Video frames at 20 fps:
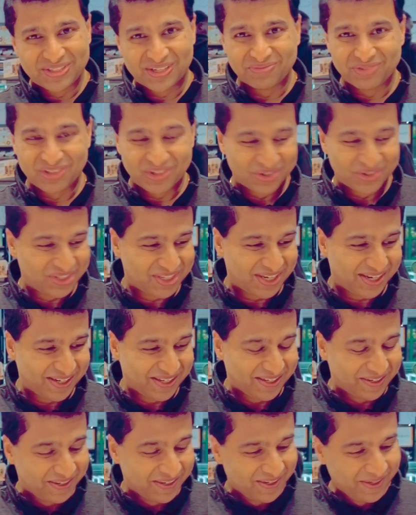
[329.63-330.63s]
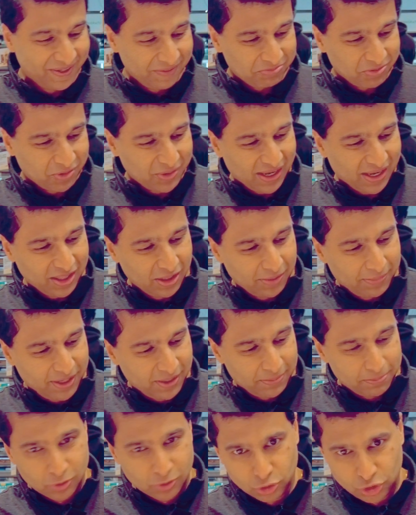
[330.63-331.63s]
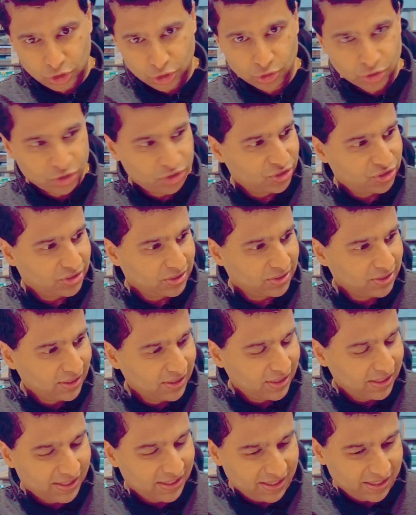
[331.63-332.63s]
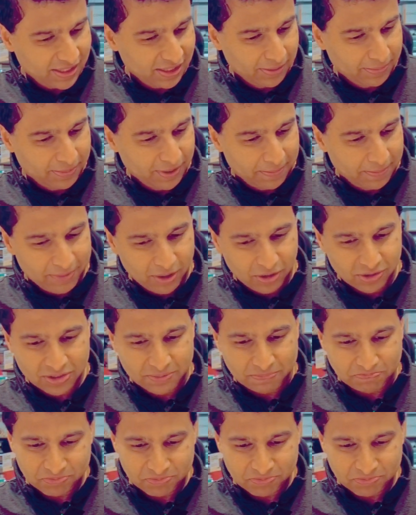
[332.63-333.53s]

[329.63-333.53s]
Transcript: I'm so excited. We got a little bit of moo juice, a little bit of milk,